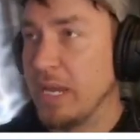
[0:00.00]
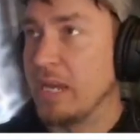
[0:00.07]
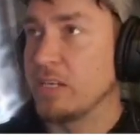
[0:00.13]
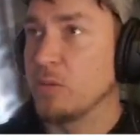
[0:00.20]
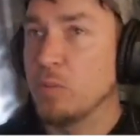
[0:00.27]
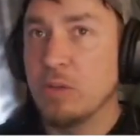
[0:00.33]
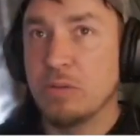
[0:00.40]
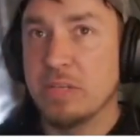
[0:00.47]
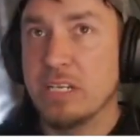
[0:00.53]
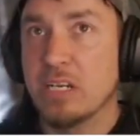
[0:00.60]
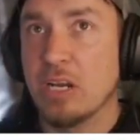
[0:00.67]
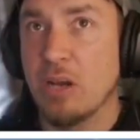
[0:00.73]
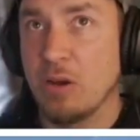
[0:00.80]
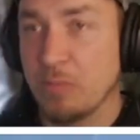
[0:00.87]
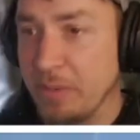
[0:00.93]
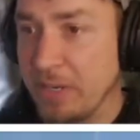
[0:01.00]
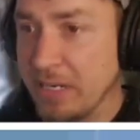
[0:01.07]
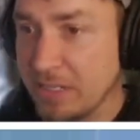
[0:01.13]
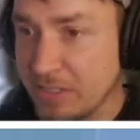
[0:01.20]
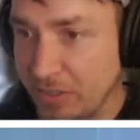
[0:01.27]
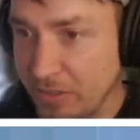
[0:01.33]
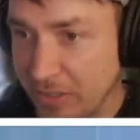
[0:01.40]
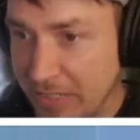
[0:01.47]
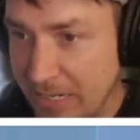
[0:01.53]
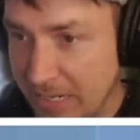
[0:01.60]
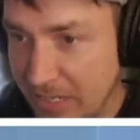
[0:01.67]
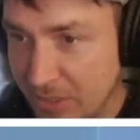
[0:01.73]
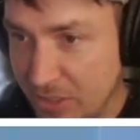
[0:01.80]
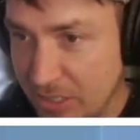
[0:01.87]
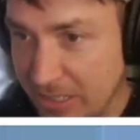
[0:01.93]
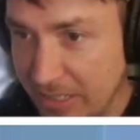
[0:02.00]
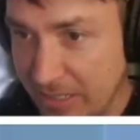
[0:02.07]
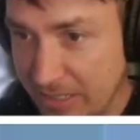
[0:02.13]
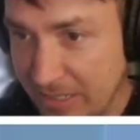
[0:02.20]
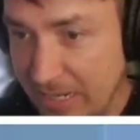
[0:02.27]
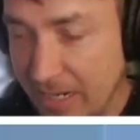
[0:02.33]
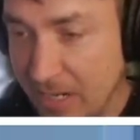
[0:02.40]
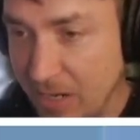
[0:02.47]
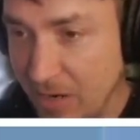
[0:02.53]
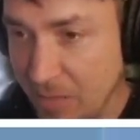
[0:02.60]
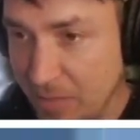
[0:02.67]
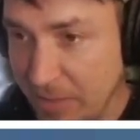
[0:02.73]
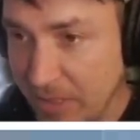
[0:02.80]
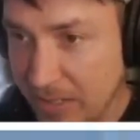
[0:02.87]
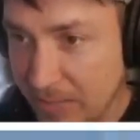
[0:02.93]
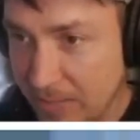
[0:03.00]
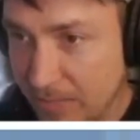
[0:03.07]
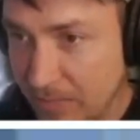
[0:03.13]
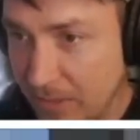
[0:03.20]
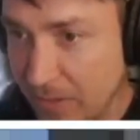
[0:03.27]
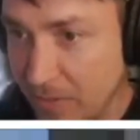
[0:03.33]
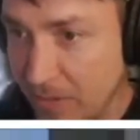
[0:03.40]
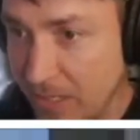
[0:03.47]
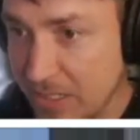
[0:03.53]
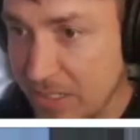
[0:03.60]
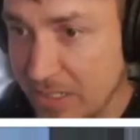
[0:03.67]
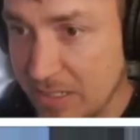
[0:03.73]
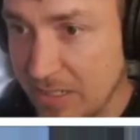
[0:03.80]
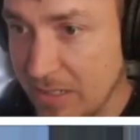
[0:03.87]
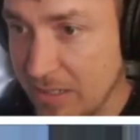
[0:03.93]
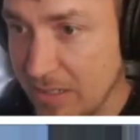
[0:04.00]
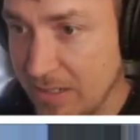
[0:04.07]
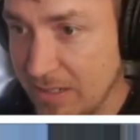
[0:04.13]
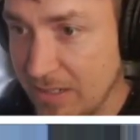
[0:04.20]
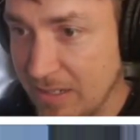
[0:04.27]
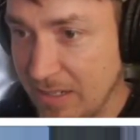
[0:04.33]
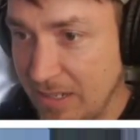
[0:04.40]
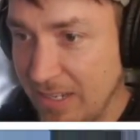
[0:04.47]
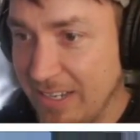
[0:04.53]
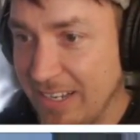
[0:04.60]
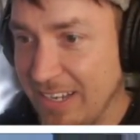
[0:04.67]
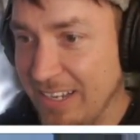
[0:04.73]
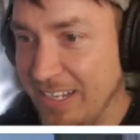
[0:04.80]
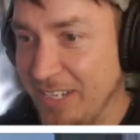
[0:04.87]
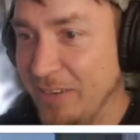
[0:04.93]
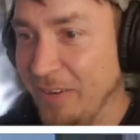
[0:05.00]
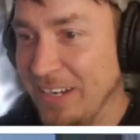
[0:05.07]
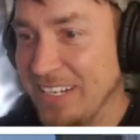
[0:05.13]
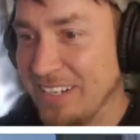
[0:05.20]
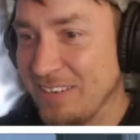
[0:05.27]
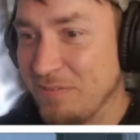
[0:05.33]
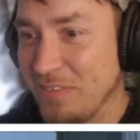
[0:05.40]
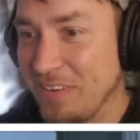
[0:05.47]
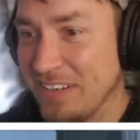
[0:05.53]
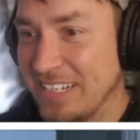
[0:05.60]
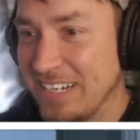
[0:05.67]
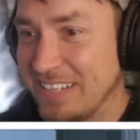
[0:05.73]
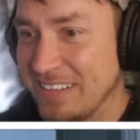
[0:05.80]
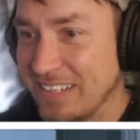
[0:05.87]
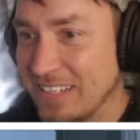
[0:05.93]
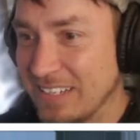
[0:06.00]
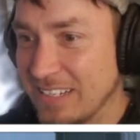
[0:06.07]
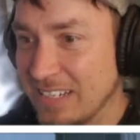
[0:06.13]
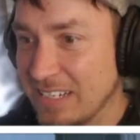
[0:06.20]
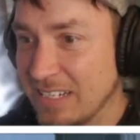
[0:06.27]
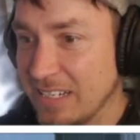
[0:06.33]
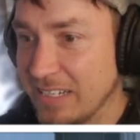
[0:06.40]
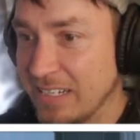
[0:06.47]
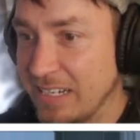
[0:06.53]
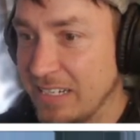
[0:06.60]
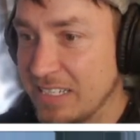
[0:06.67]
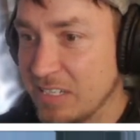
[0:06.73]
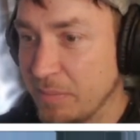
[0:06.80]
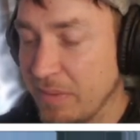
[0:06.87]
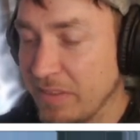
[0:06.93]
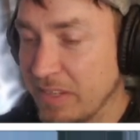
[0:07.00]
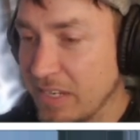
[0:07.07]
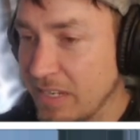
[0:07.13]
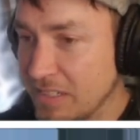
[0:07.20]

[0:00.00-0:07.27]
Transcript: you will need a lockpick, so you can actually get a lockpick. Otherwise, you ain't gonna find anything. Can you tell about the